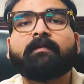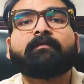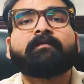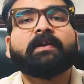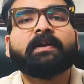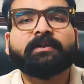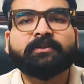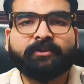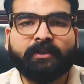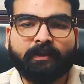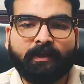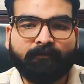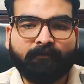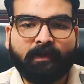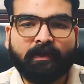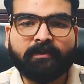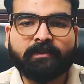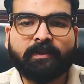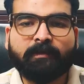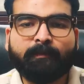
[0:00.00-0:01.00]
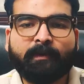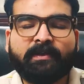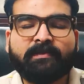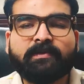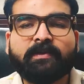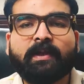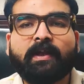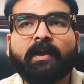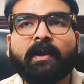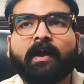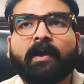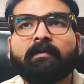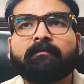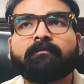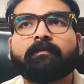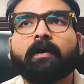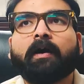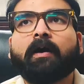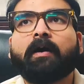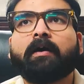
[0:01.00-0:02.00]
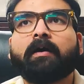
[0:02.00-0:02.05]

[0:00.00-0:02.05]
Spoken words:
affliction means they have